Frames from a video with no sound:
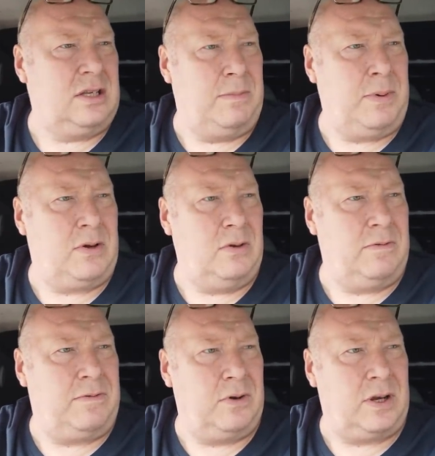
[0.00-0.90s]

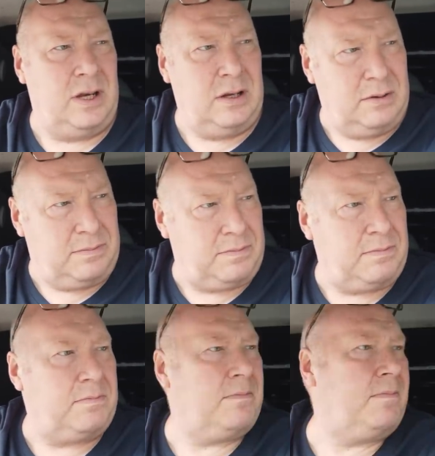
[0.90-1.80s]
Typical fucking
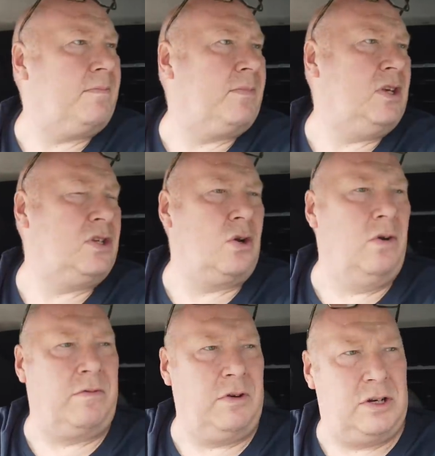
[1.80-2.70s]

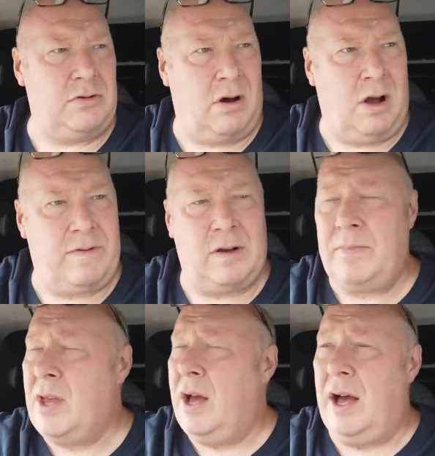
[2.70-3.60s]
Discovery
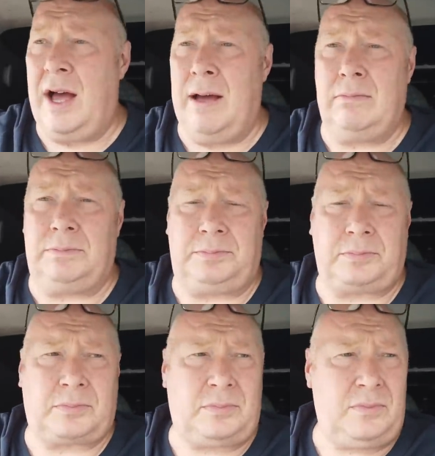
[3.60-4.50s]
driver. Um,
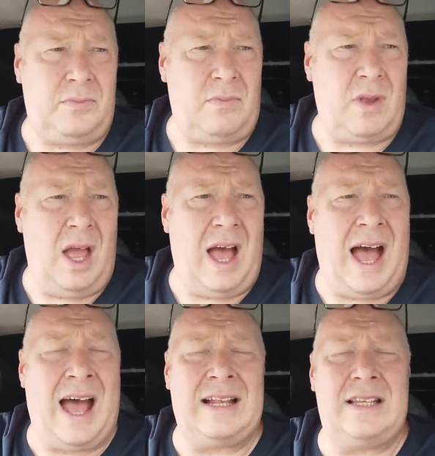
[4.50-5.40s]

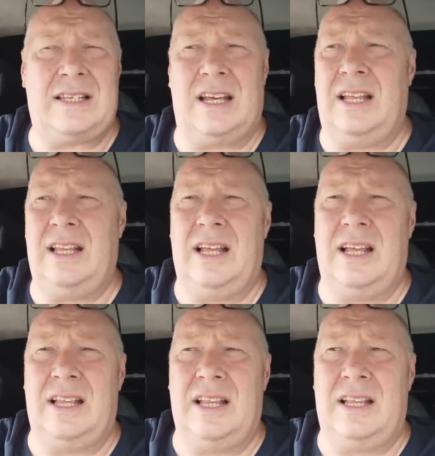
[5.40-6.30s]
and
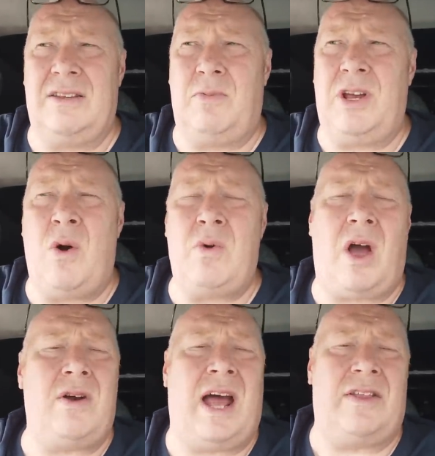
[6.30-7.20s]
we
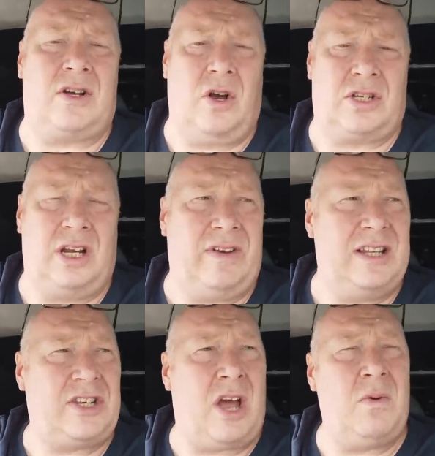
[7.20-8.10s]
all know now the cost of living.